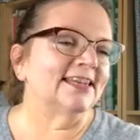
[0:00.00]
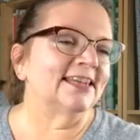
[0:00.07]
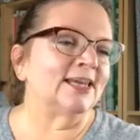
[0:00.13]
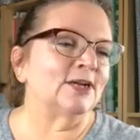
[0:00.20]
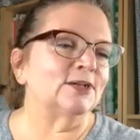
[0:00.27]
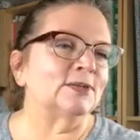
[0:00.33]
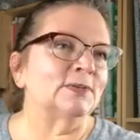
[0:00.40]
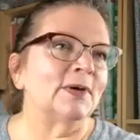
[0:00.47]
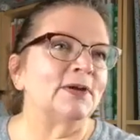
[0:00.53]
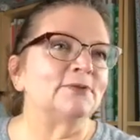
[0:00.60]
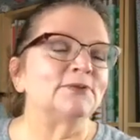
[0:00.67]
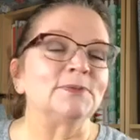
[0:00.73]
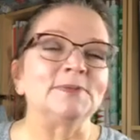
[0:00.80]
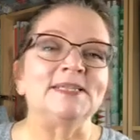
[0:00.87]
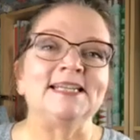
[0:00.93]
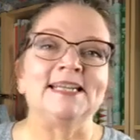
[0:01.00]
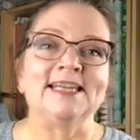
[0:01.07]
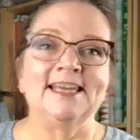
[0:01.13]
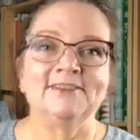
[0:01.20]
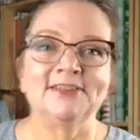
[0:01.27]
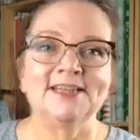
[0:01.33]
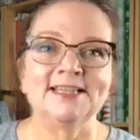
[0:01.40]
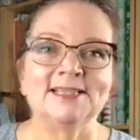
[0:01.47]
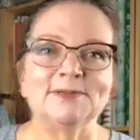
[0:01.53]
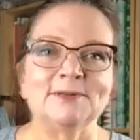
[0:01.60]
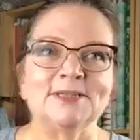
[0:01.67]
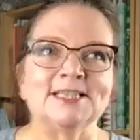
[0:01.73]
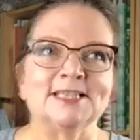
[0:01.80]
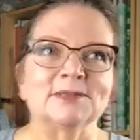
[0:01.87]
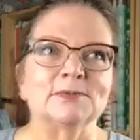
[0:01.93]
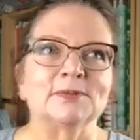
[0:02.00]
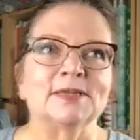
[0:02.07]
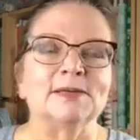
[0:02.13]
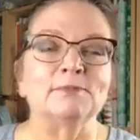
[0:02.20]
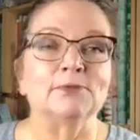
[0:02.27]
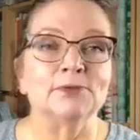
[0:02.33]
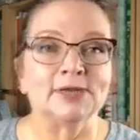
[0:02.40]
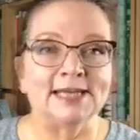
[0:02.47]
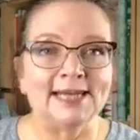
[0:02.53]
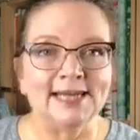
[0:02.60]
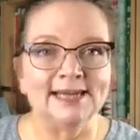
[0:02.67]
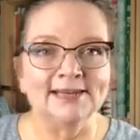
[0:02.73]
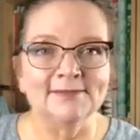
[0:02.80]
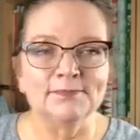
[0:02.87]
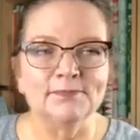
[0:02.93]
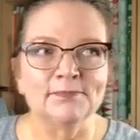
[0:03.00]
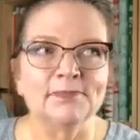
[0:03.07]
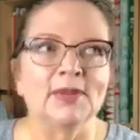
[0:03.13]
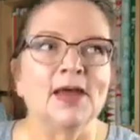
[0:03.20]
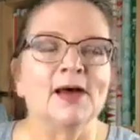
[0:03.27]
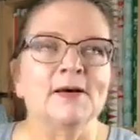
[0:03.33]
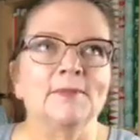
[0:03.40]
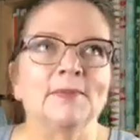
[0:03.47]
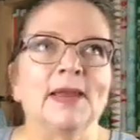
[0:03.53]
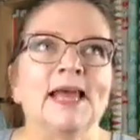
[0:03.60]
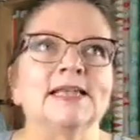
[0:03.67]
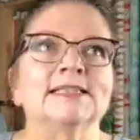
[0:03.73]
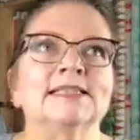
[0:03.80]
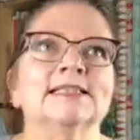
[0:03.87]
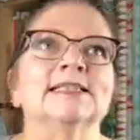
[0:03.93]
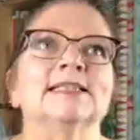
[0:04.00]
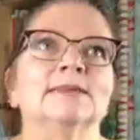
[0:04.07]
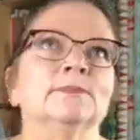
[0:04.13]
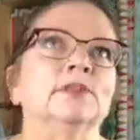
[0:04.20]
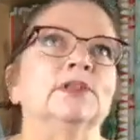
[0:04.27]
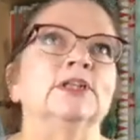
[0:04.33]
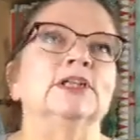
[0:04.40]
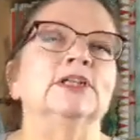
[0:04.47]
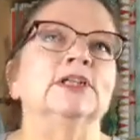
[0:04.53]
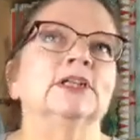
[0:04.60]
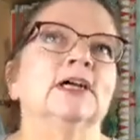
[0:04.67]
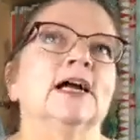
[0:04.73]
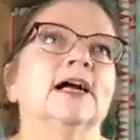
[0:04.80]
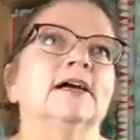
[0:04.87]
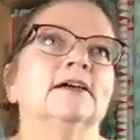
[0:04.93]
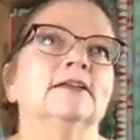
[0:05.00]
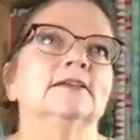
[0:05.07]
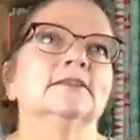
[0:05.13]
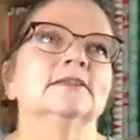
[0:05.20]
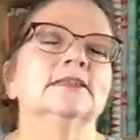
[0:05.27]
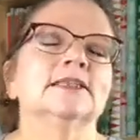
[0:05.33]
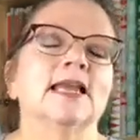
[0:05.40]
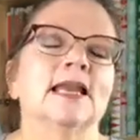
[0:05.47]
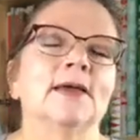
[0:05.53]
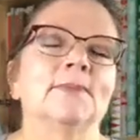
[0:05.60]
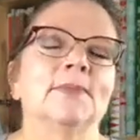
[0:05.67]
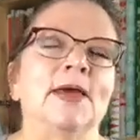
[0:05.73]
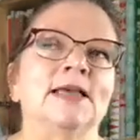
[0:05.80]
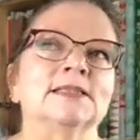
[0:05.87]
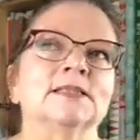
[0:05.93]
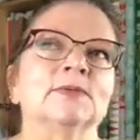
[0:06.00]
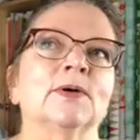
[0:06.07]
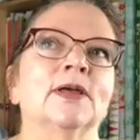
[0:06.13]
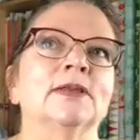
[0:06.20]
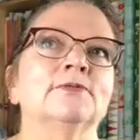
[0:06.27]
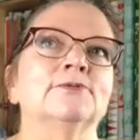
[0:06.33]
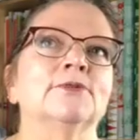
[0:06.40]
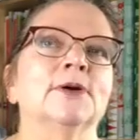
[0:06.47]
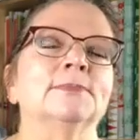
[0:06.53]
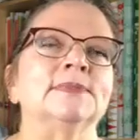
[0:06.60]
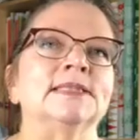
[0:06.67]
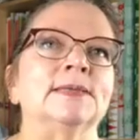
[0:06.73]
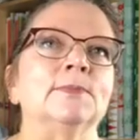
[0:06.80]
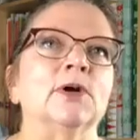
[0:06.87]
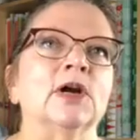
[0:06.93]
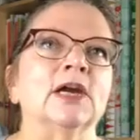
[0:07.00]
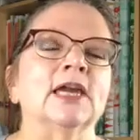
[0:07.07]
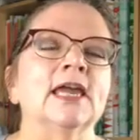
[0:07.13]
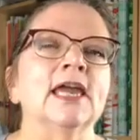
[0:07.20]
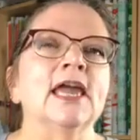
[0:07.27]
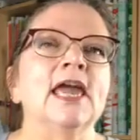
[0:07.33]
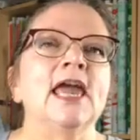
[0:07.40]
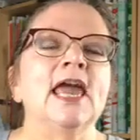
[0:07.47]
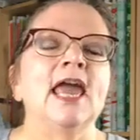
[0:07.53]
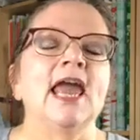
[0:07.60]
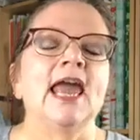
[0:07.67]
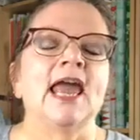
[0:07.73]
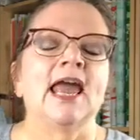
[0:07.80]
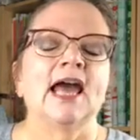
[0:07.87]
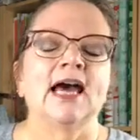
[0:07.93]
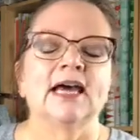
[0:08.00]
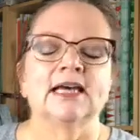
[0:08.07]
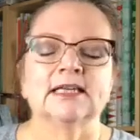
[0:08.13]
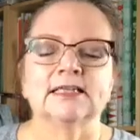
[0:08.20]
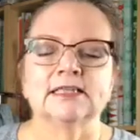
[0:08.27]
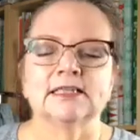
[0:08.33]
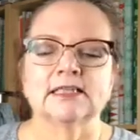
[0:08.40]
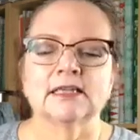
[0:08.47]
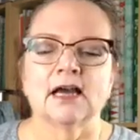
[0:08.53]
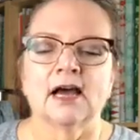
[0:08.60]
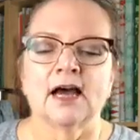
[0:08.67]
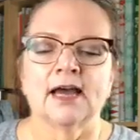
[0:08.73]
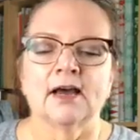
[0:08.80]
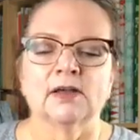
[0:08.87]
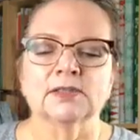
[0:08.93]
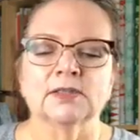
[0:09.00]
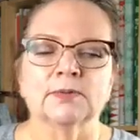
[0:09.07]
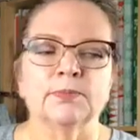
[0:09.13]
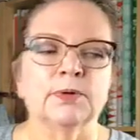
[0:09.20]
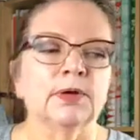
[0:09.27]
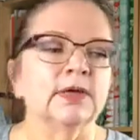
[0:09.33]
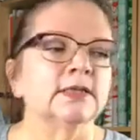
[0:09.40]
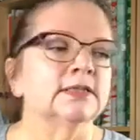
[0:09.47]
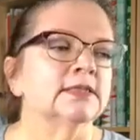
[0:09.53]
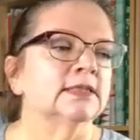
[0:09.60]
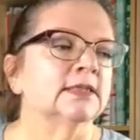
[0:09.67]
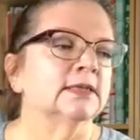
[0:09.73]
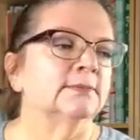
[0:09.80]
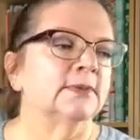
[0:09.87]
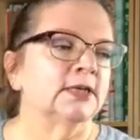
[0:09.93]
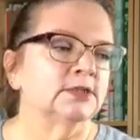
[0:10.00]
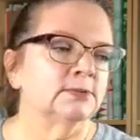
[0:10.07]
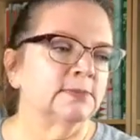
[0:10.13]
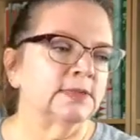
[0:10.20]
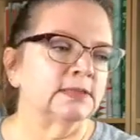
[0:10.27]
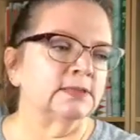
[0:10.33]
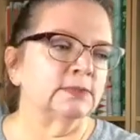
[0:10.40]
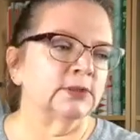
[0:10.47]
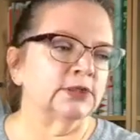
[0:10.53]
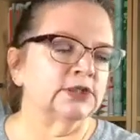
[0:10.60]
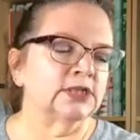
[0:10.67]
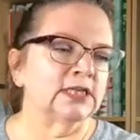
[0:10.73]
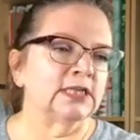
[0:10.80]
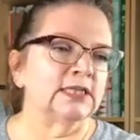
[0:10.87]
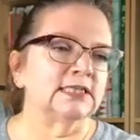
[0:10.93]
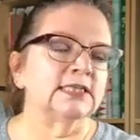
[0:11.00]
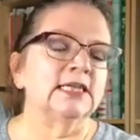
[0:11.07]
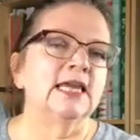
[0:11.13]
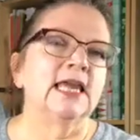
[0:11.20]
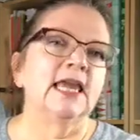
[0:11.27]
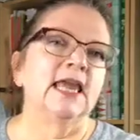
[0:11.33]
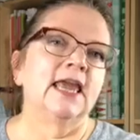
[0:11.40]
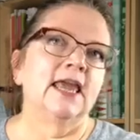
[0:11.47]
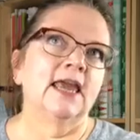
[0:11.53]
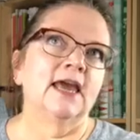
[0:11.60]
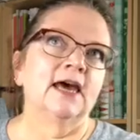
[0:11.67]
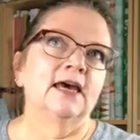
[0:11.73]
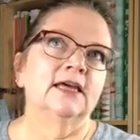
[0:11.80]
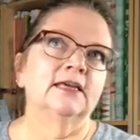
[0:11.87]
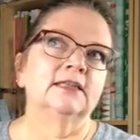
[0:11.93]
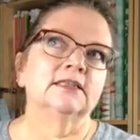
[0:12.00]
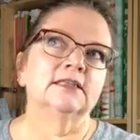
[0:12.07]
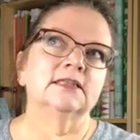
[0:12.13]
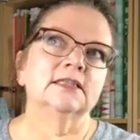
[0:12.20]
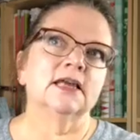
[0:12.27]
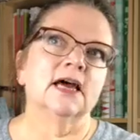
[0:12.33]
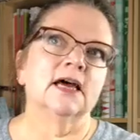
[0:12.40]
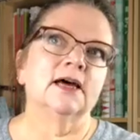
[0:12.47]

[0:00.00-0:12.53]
there's one from Tina Givens, which is really pretty, but has a similar setup as the one from Seamwork. And I also put the measurements worksheet and